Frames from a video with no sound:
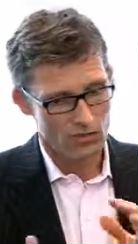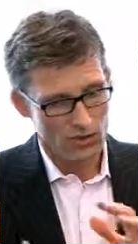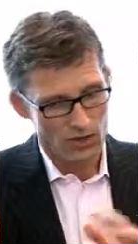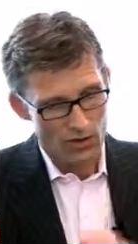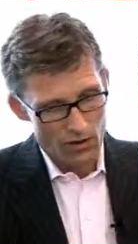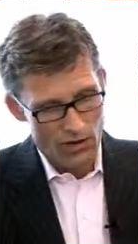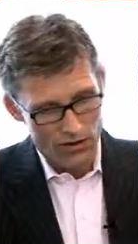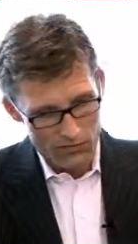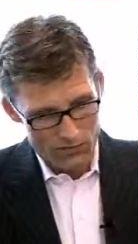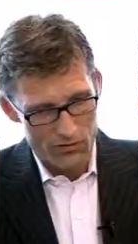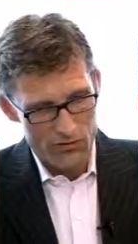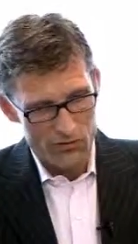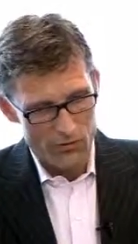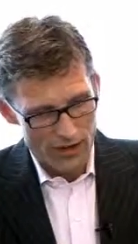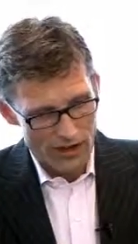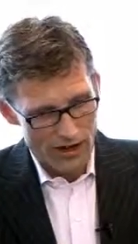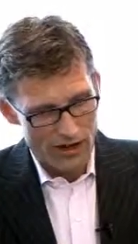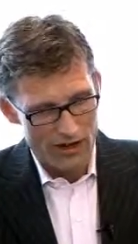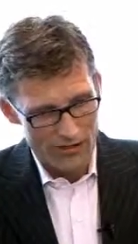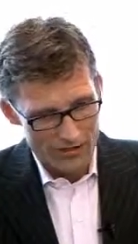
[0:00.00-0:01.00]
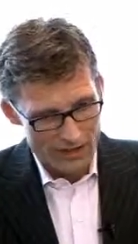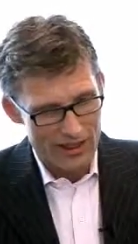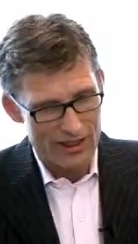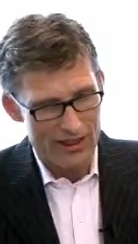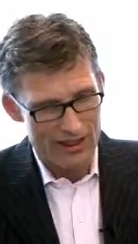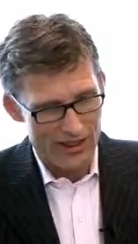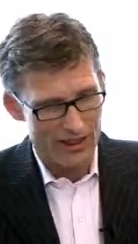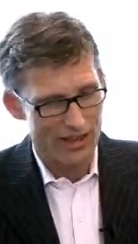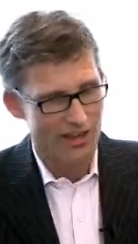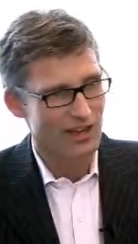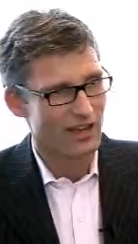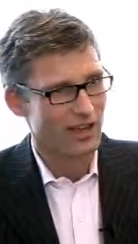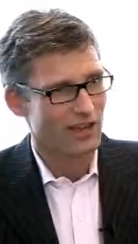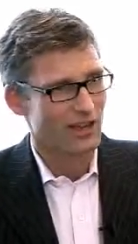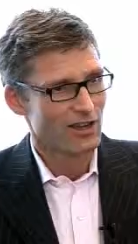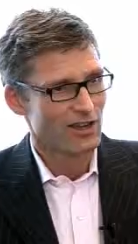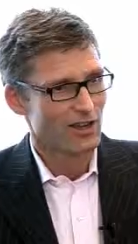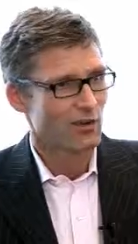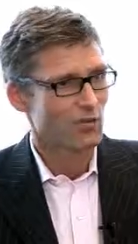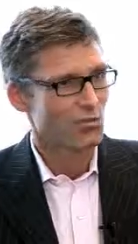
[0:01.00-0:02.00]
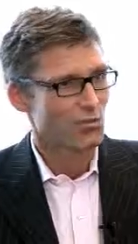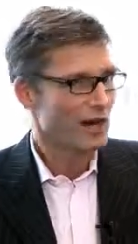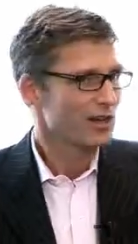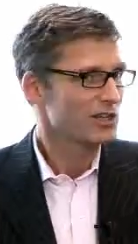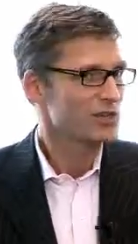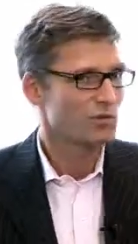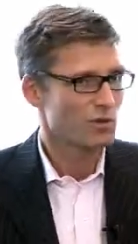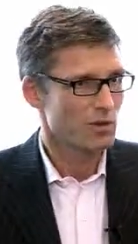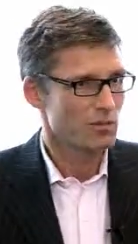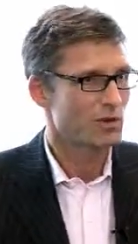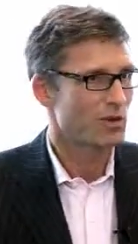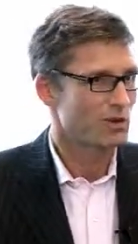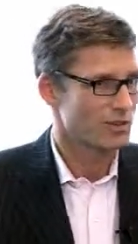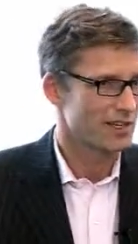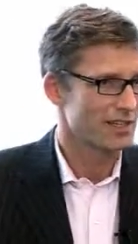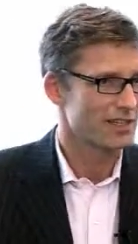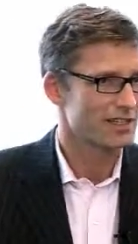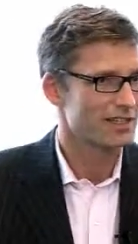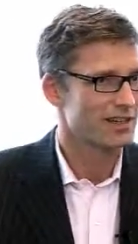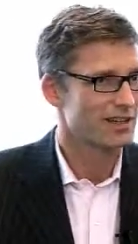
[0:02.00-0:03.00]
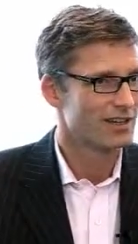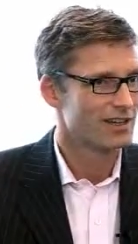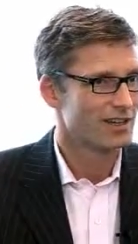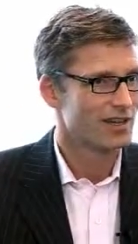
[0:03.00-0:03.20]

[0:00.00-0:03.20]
Too often we are in the, where should we put it?